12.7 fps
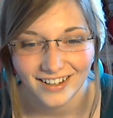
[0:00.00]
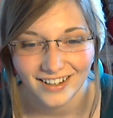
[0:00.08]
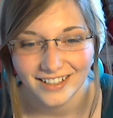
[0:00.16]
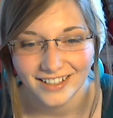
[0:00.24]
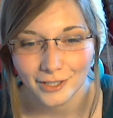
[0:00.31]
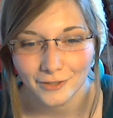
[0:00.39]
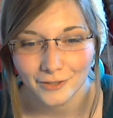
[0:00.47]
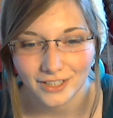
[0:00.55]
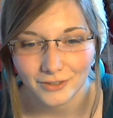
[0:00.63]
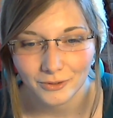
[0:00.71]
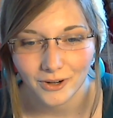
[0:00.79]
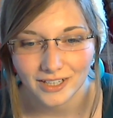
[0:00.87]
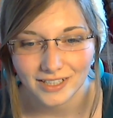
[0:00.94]
It's lovely. It
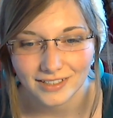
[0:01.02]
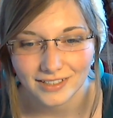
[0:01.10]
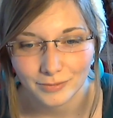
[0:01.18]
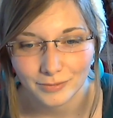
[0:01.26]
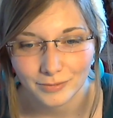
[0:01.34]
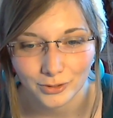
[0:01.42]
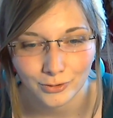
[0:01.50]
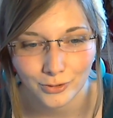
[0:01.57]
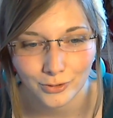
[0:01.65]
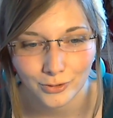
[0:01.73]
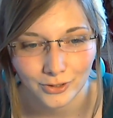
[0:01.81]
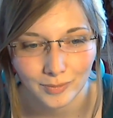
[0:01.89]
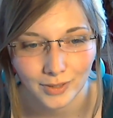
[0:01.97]
requires an Xbox
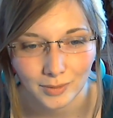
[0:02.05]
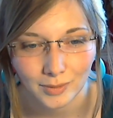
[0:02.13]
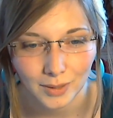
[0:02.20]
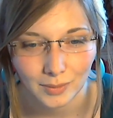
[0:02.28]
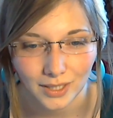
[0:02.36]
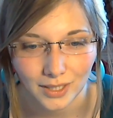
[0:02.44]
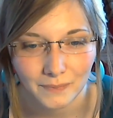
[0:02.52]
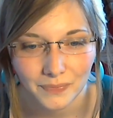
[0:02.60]
controller. Blah blah blah.